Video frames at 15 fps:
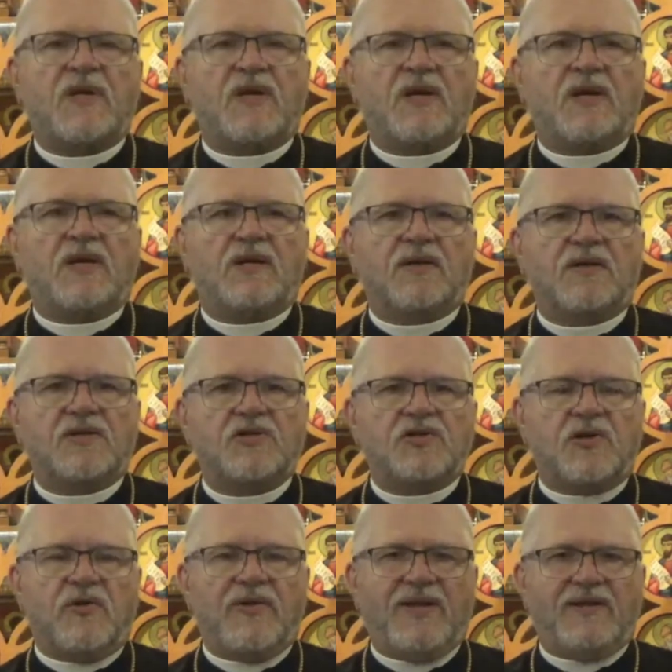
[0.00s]
uh,
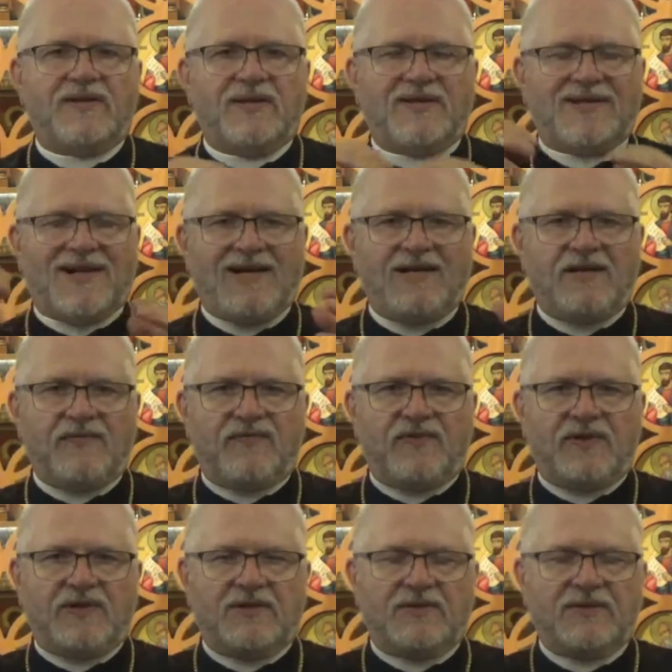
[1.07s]
so that kind of
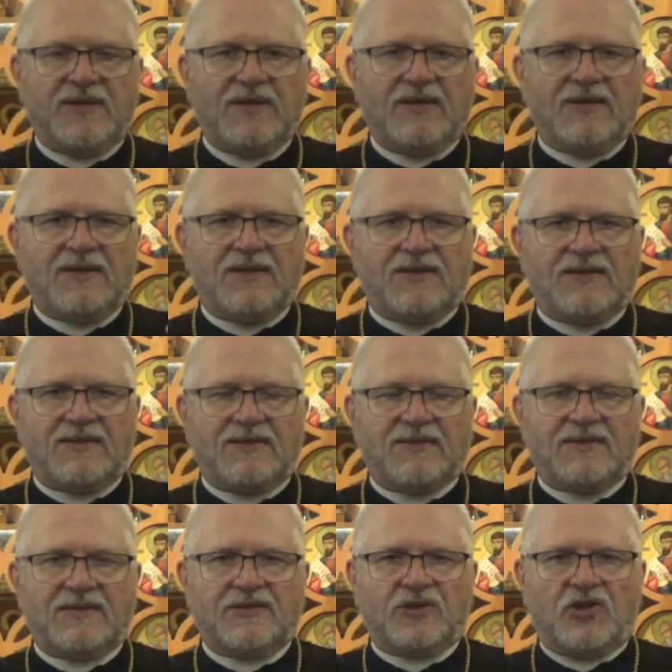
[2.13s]
uh,
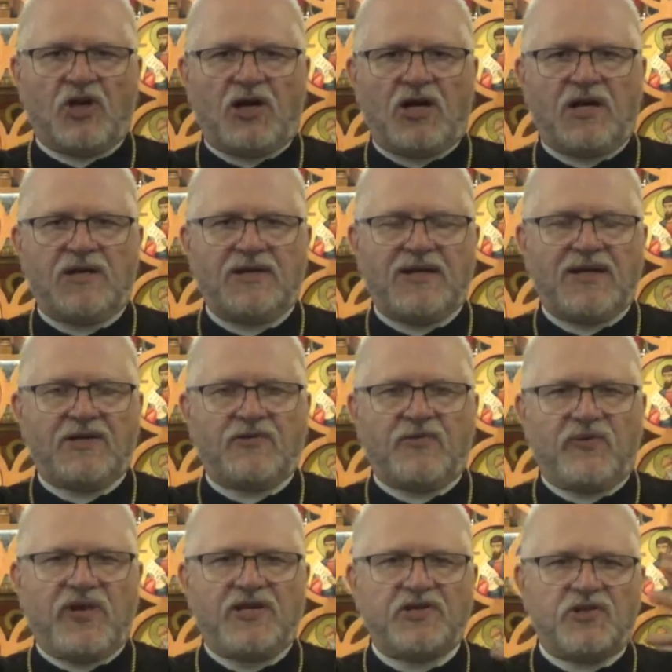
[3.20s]
uh, God and
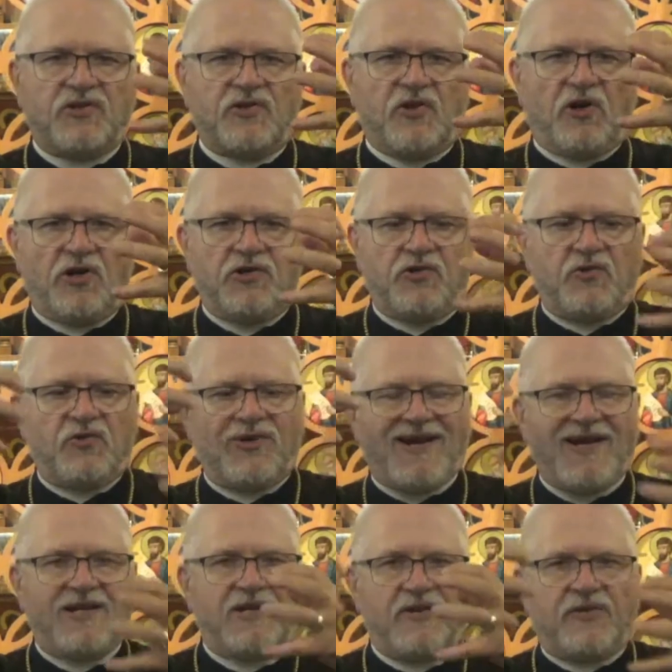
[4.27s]
creation are
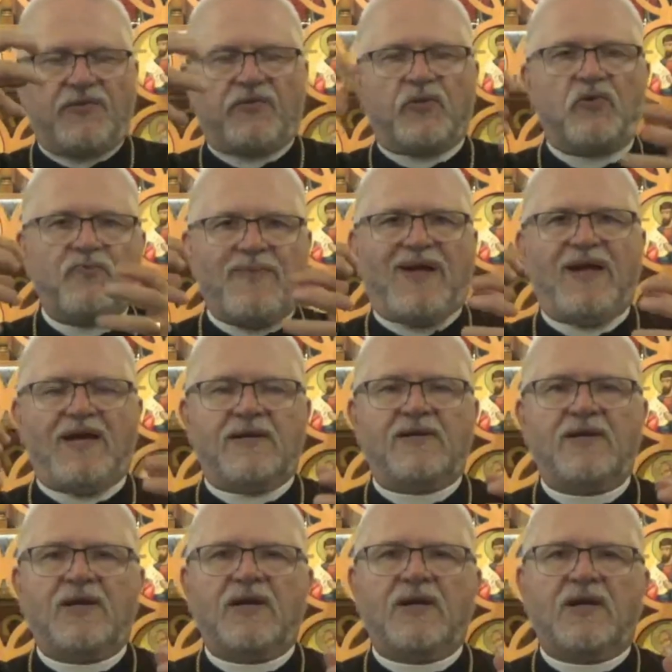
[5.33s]
united through
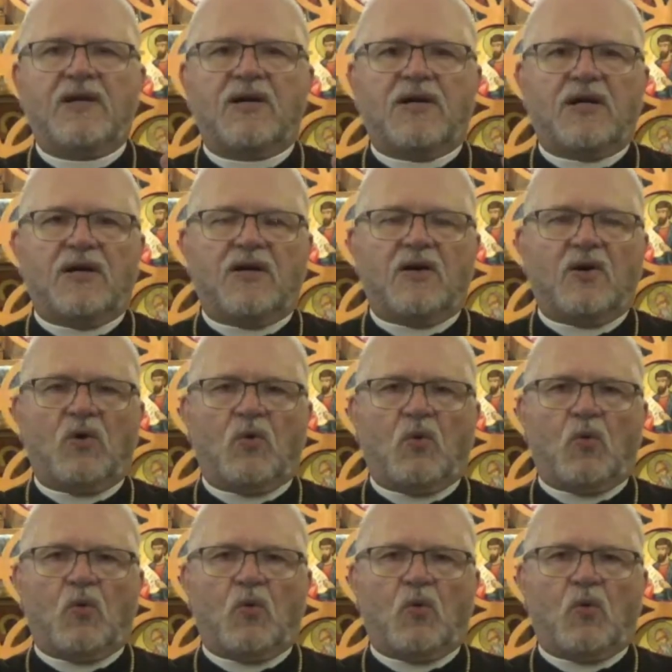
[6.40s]
man. Uh,